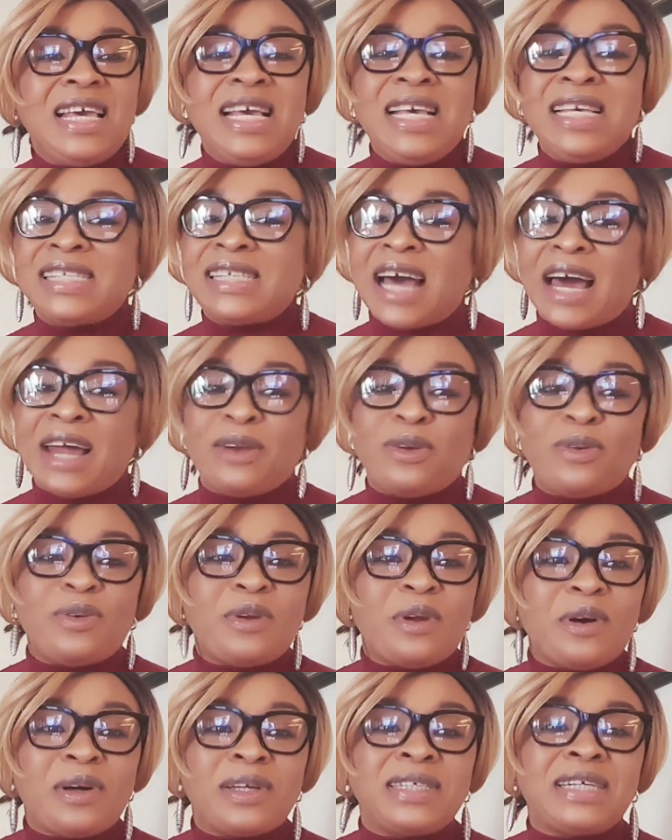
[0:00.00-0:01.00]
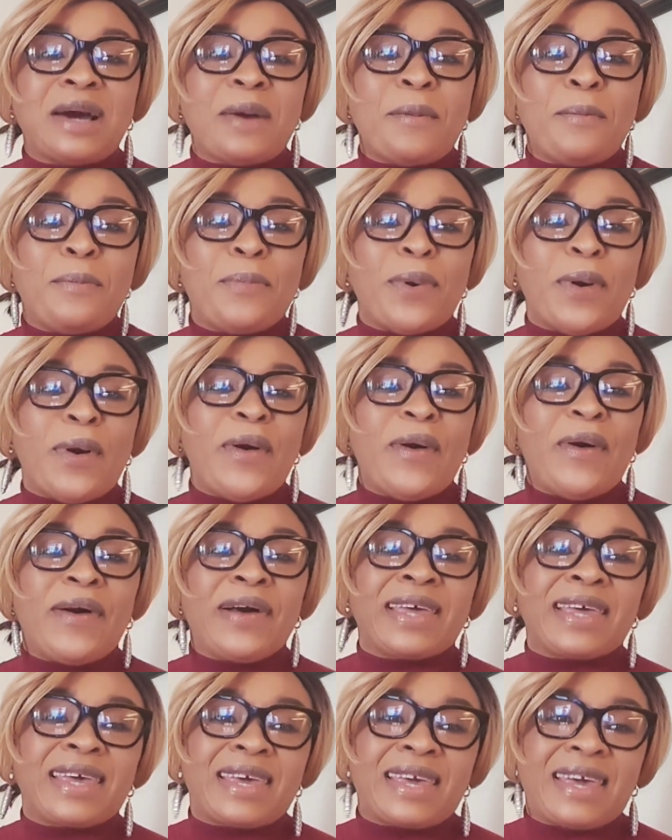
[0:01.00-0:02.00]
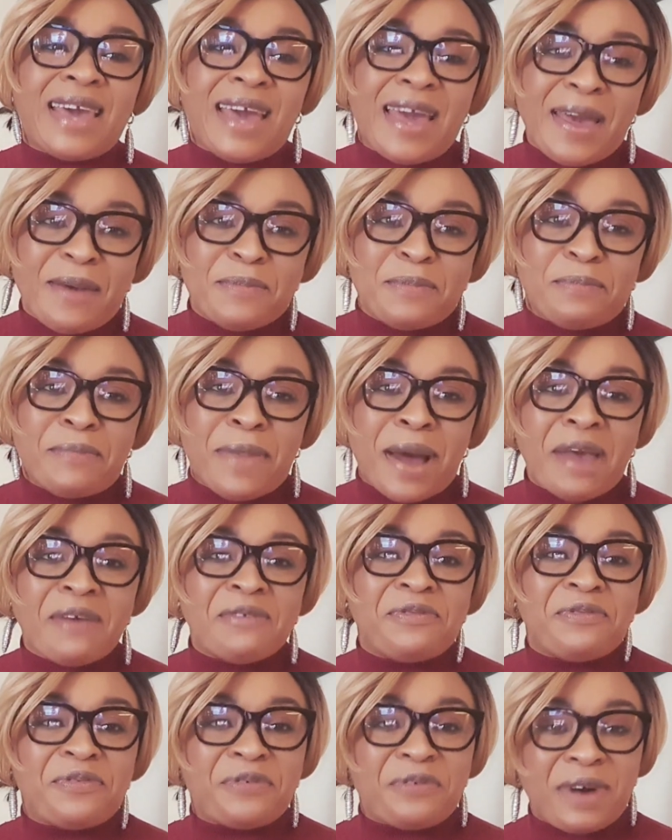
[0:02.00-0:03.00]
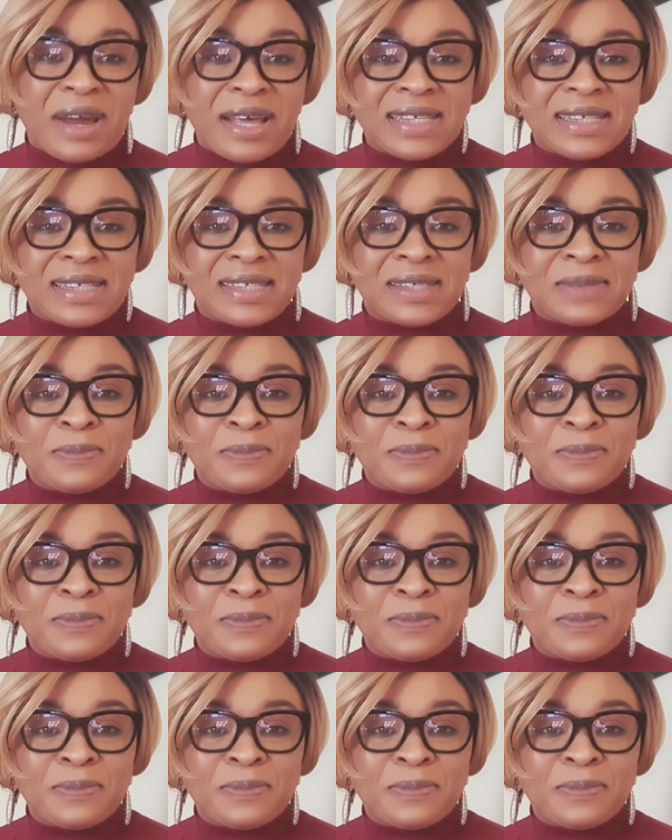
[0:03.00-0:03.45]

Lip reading: is another ball game, my friends.